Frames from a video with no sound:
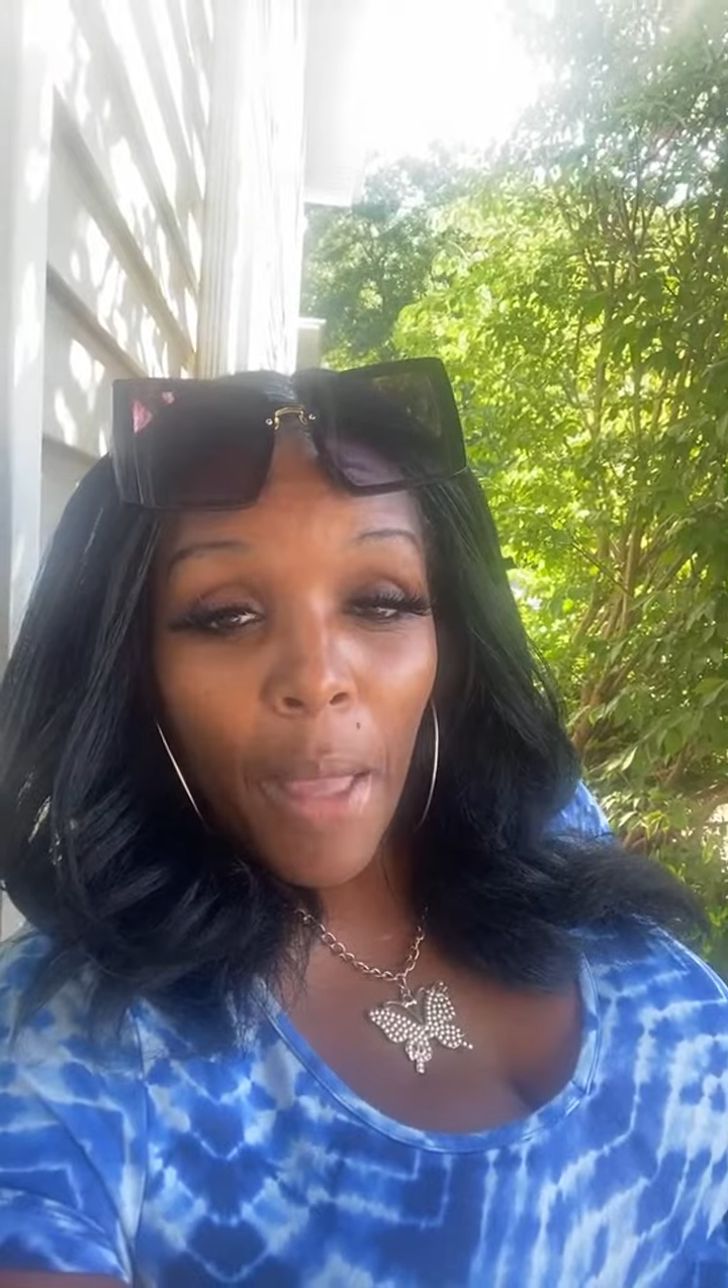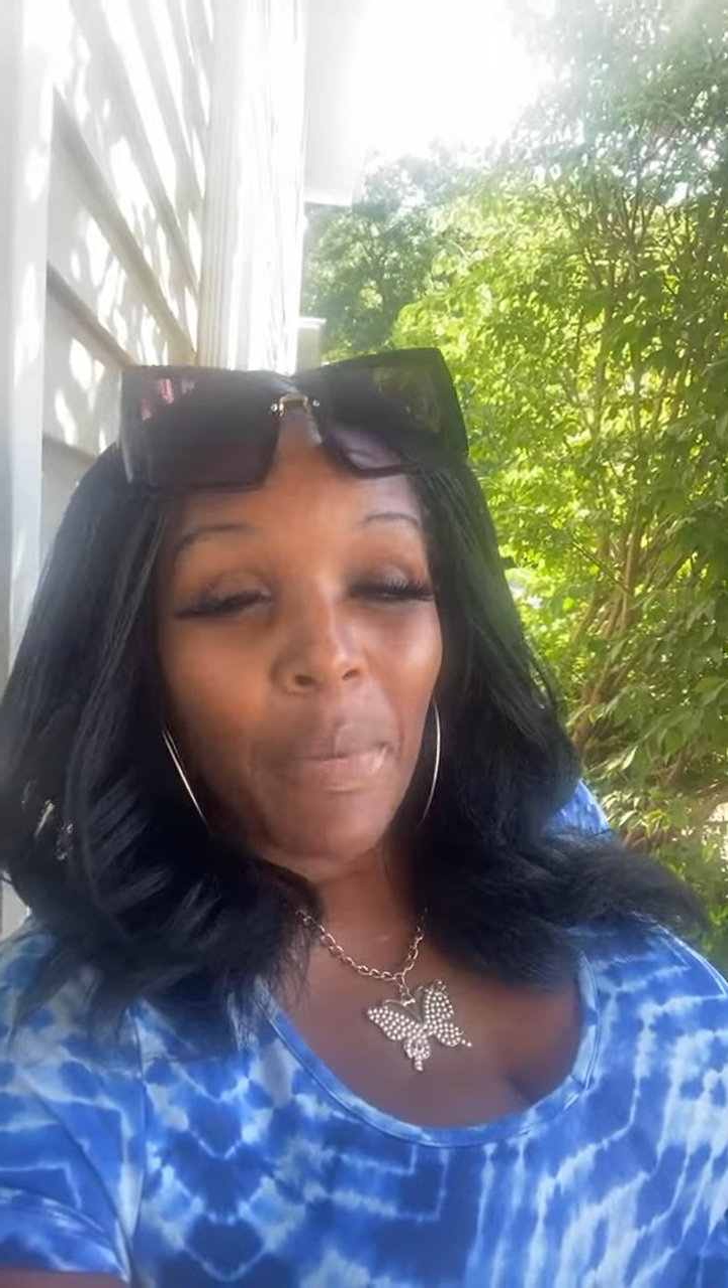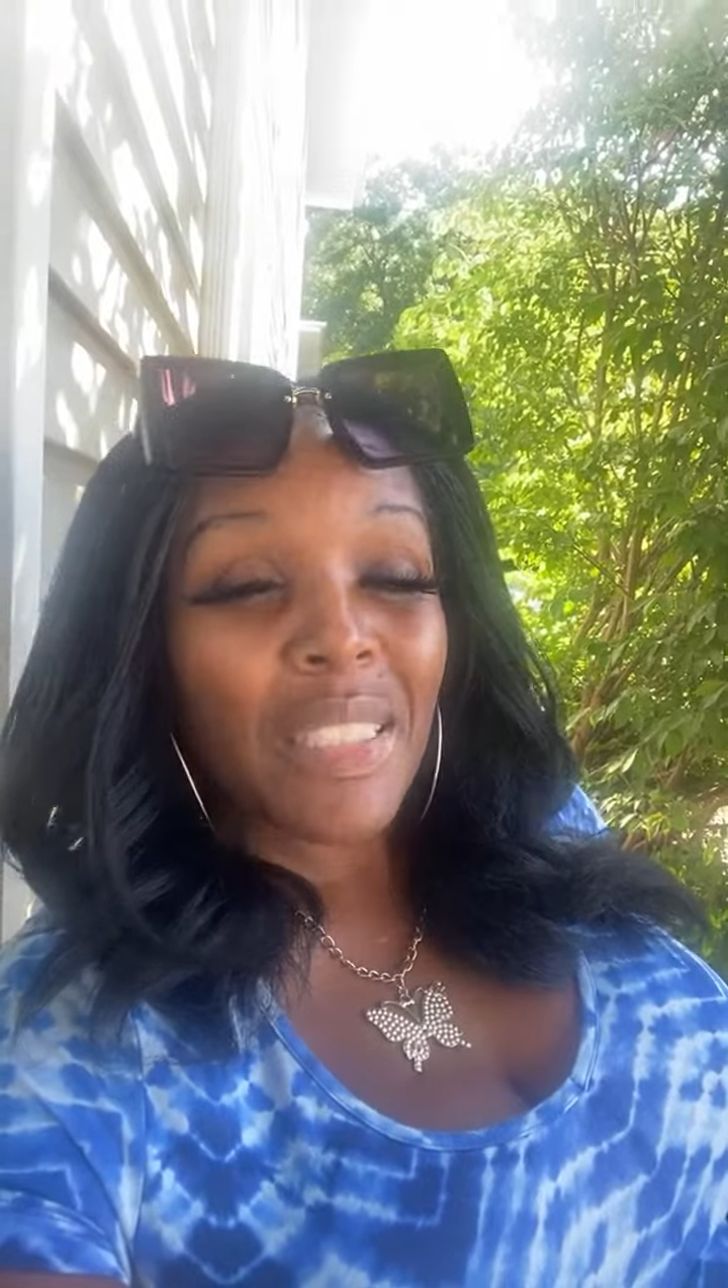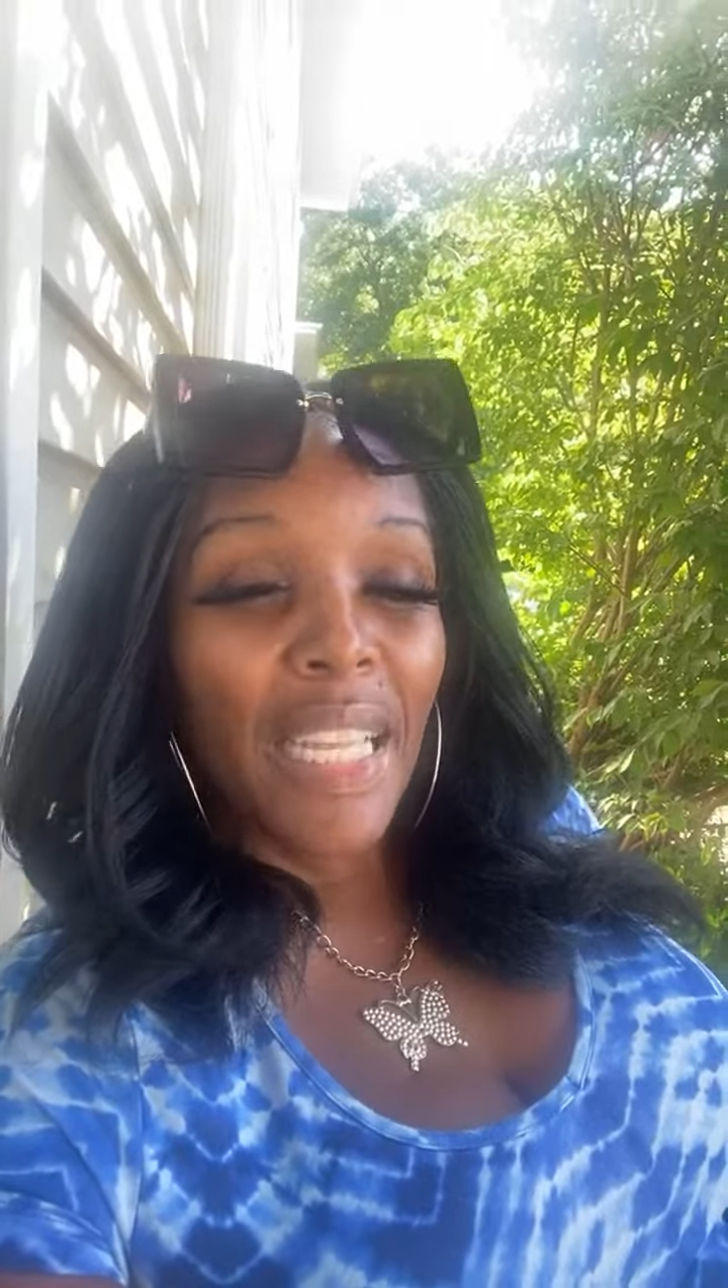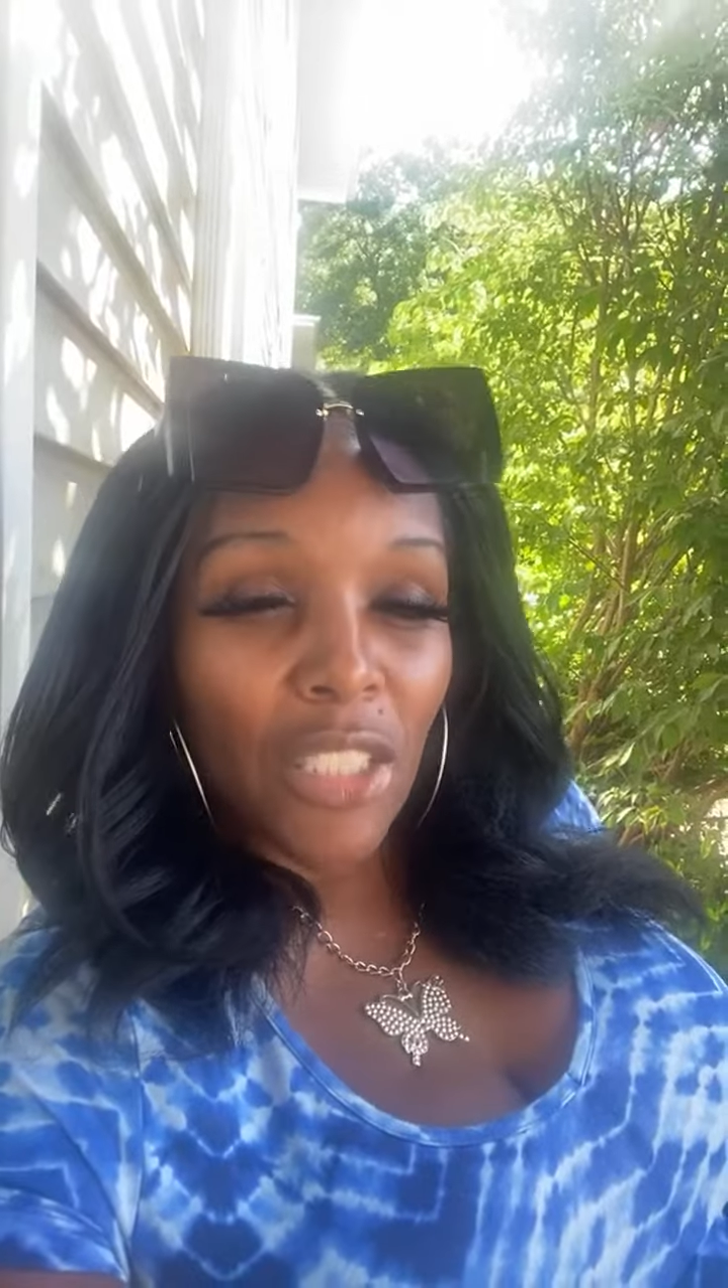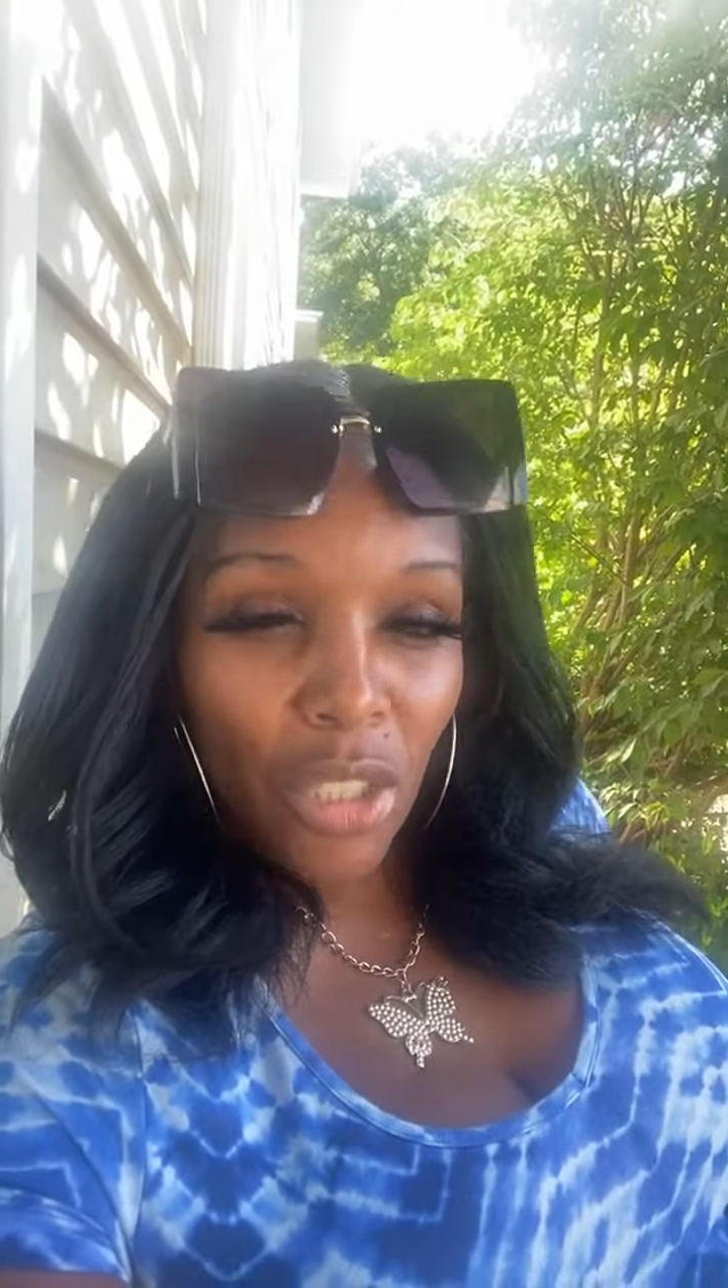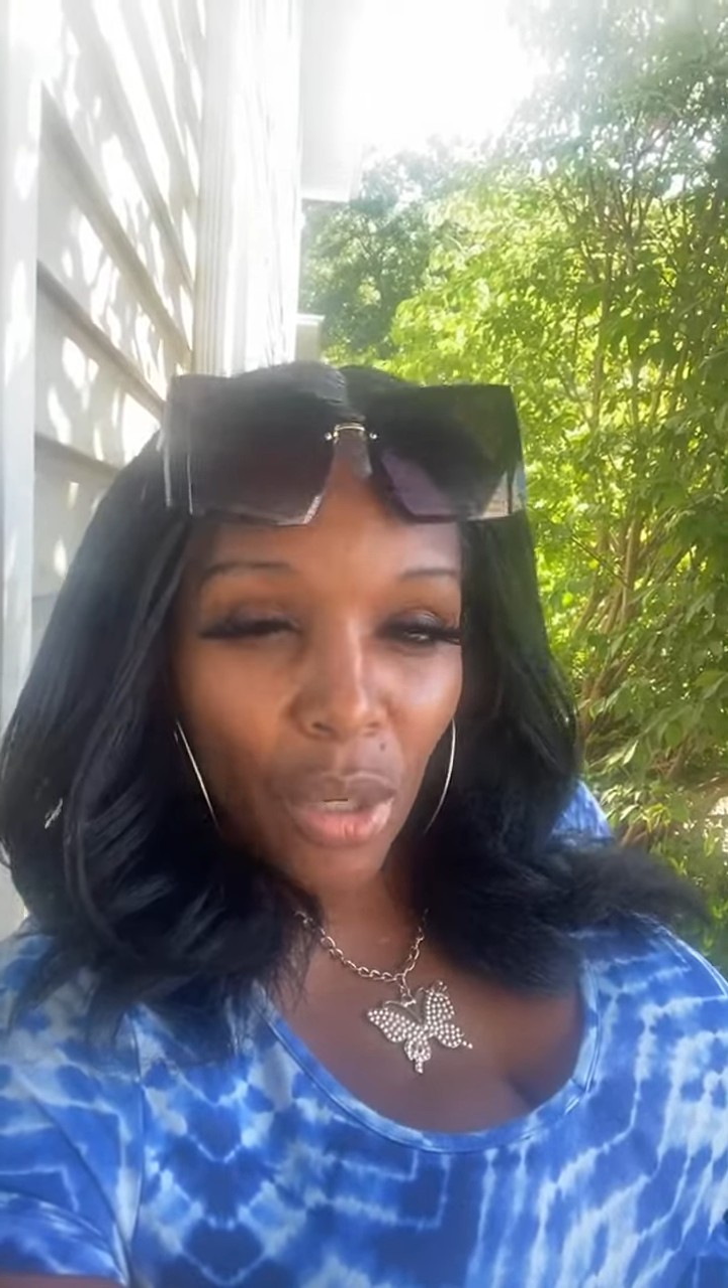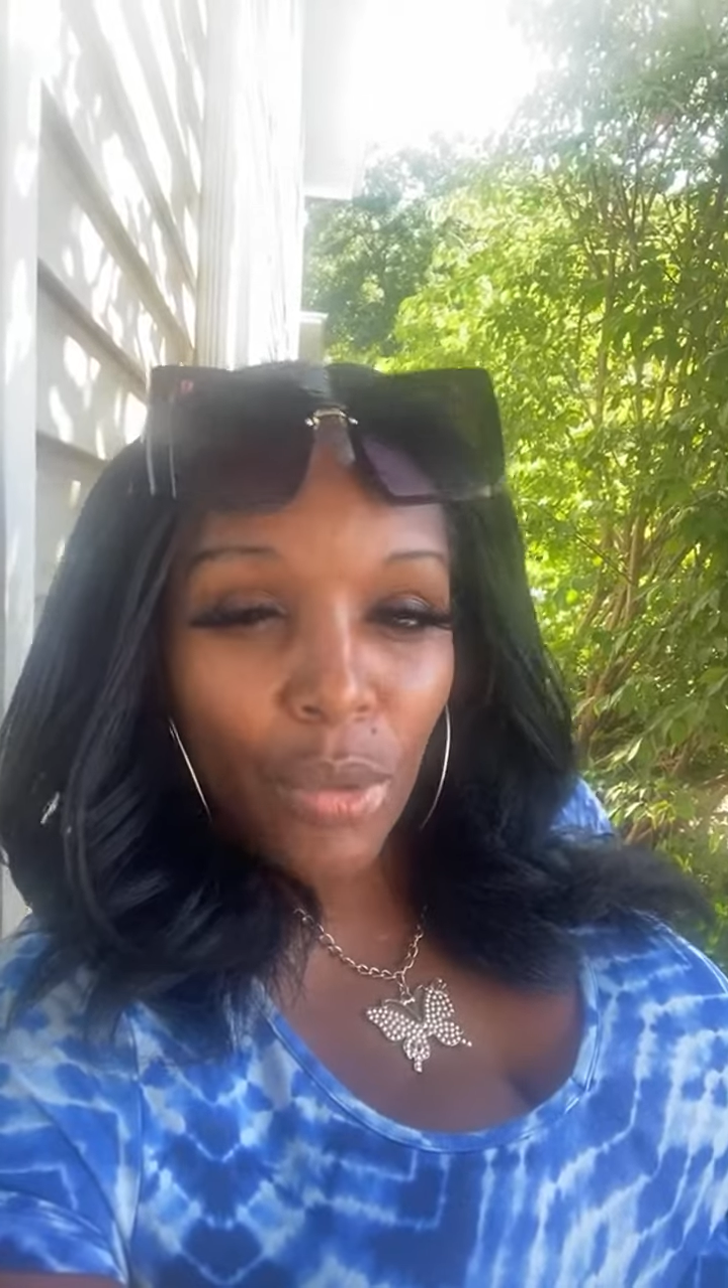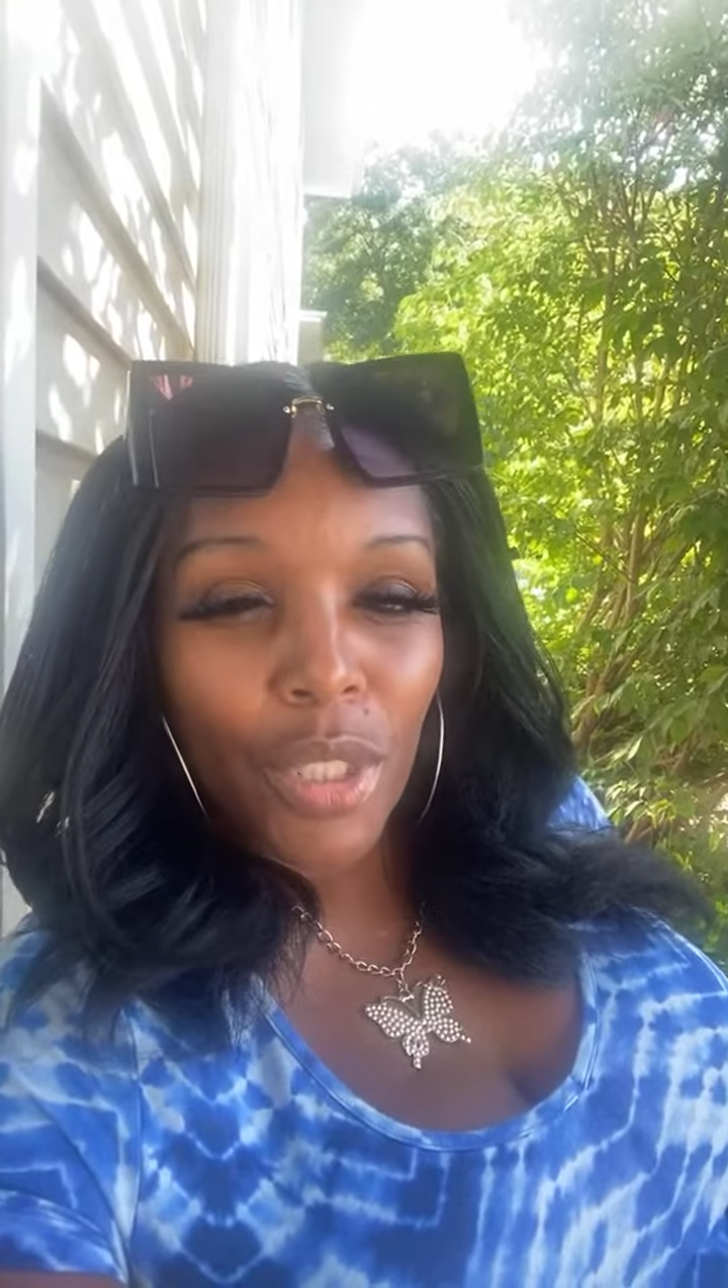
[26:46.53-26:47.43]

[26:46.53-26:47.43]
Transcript: But they told